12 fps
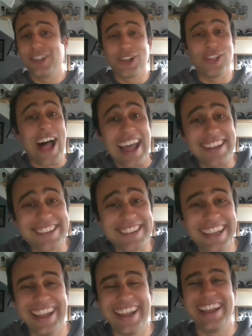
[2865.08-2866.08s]
lots.
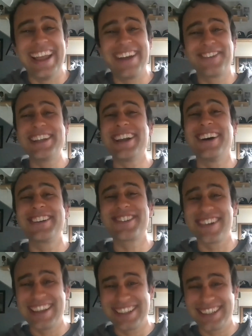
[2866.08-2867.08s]
Every
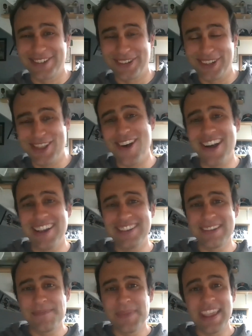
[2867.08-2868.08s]
country has different laws.
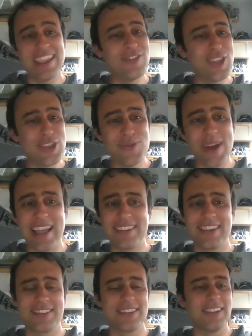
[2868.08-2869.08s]
In the
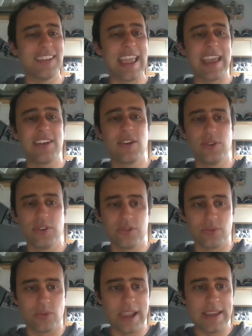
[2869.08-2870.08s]
US, it's a landowner's
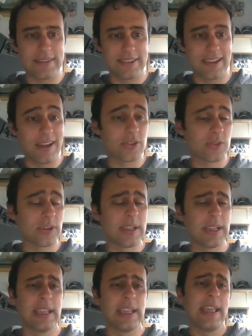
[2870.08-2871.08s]
rights
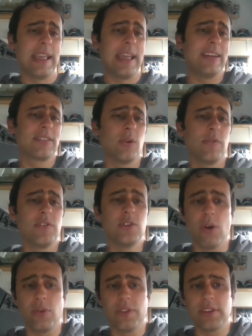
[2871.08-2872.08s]
country. And so if
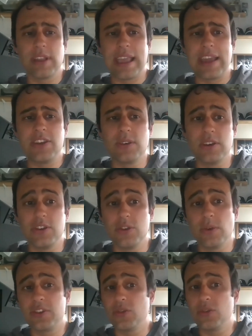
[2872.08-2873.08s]
you own the land, you can do
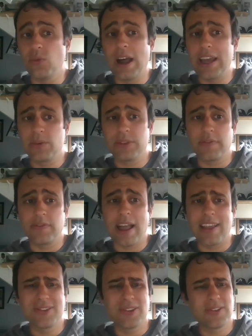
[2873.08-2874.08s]
what you want with the
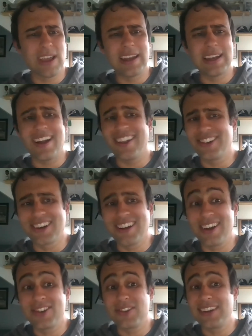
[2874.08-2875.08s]
fossils on it. Other
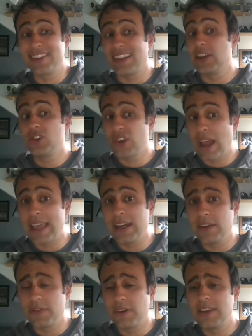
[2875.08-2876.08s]
countries like
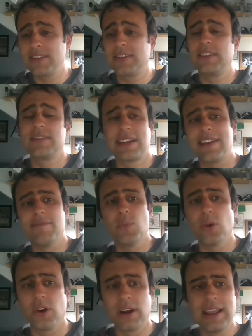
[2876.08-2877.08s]
China, for instance, have
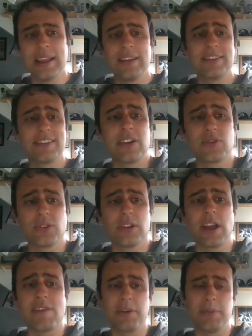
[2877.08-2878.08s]
more central
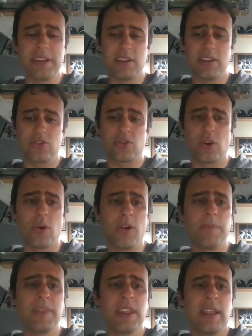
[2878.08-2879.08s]
government control.